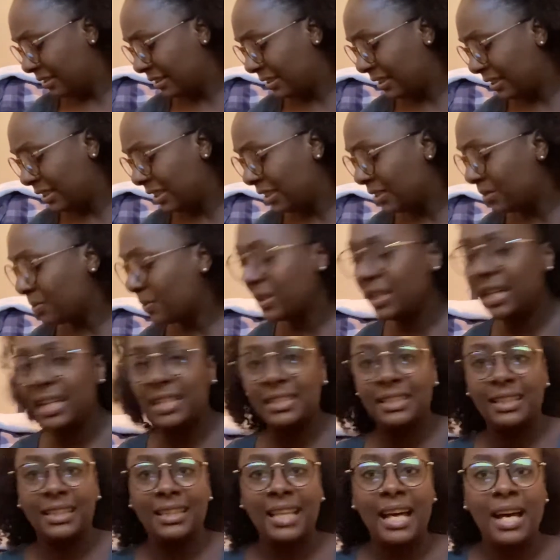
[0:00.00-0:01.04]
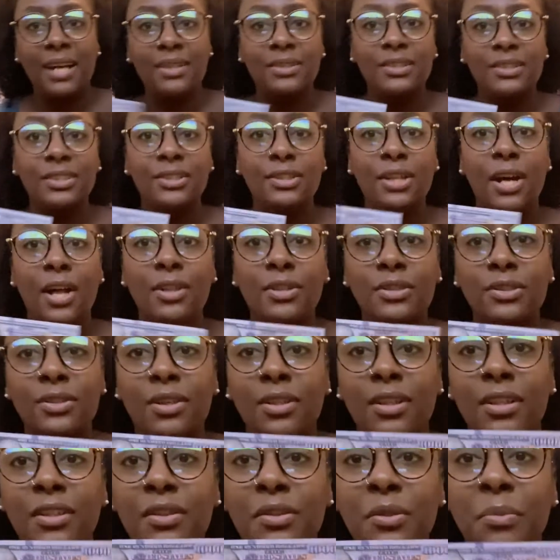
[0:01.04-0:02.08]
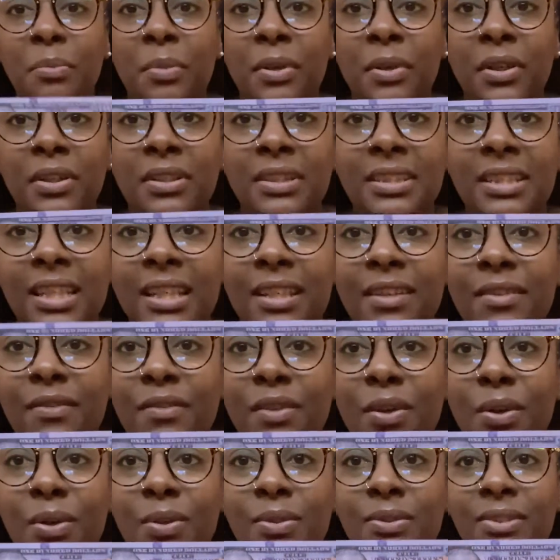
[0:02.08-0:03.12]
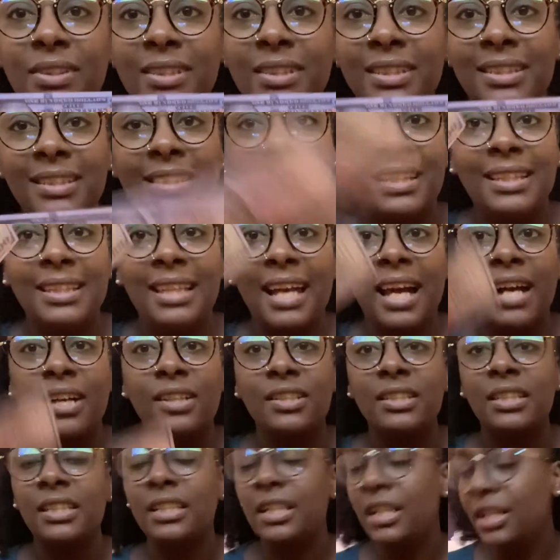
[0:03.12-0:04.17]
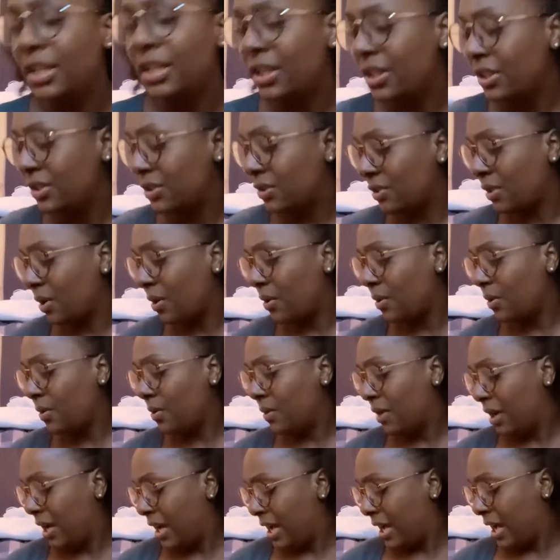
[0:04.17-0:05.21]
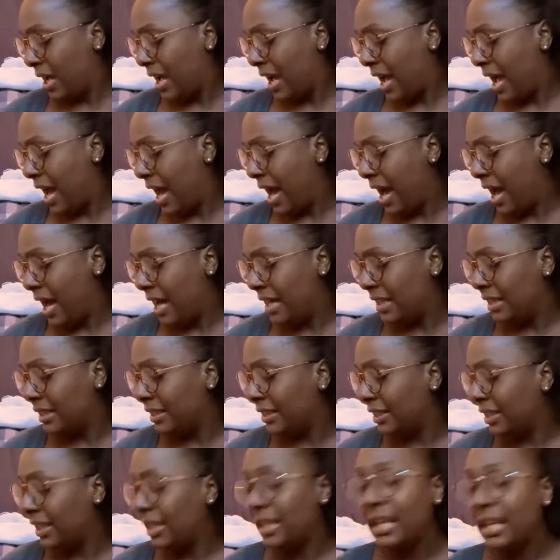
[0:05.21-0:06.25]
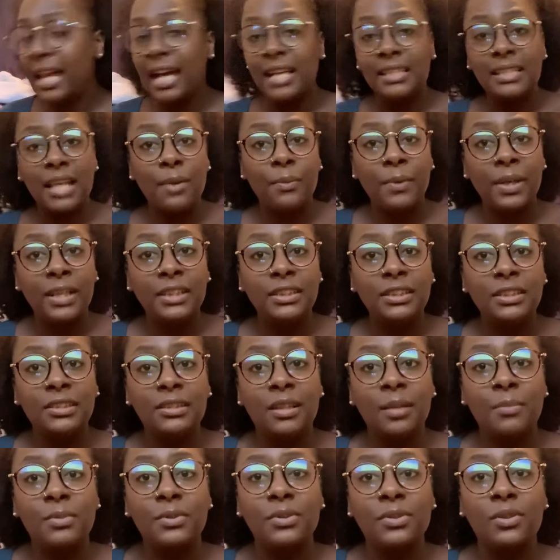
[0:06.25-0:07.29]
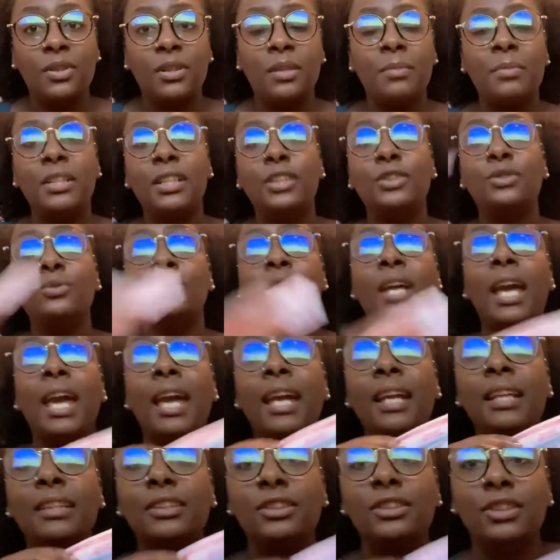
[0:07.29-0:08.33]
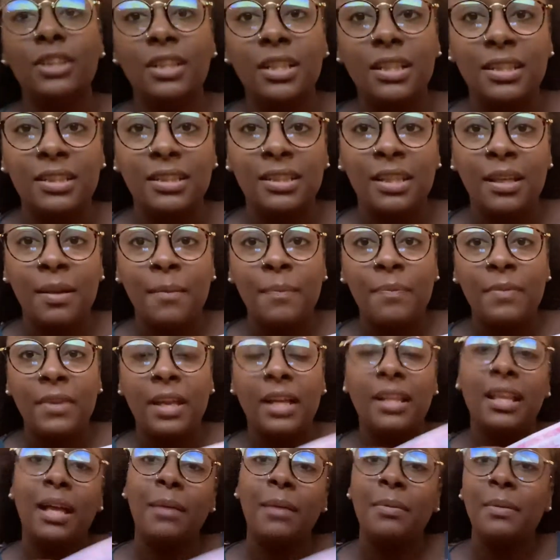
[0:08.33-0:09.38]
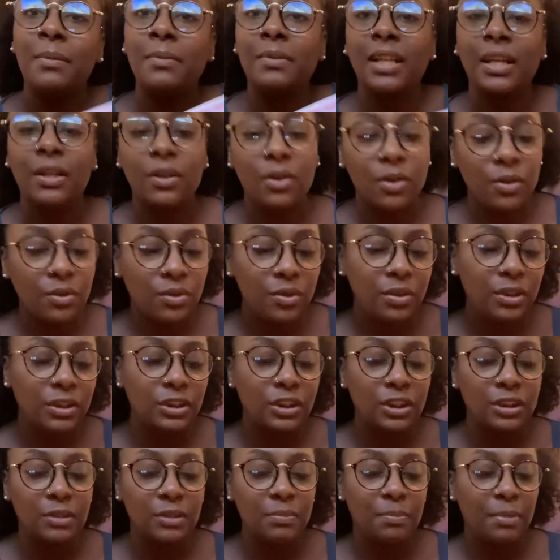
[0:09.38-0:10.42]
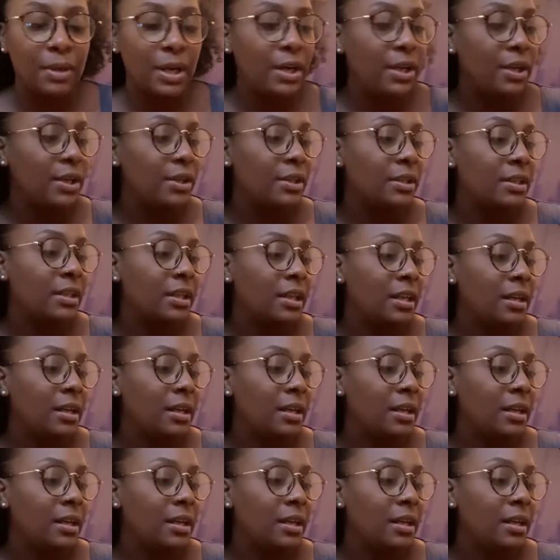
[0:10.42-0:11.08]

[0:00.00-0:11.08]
This one has $1,000 on it. You burn 10 of those, it's 10,000. So it has outrageous numbers on it because you can't just, a lot of people are like, oh, you could just burn